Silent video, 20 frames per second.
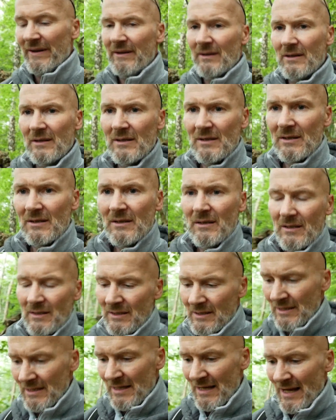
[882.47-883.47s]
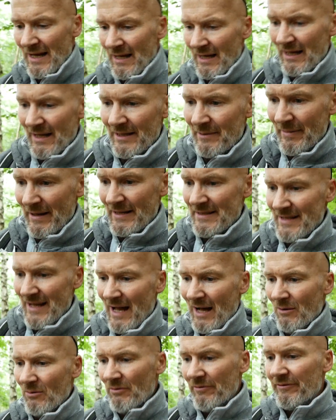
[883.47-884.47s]
Had about an
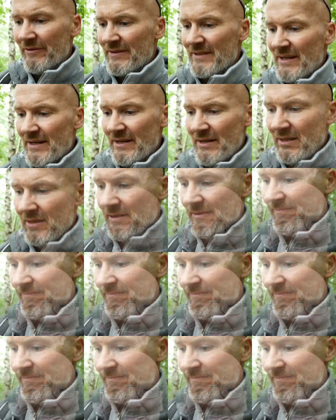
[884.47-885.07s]
hour for dinner.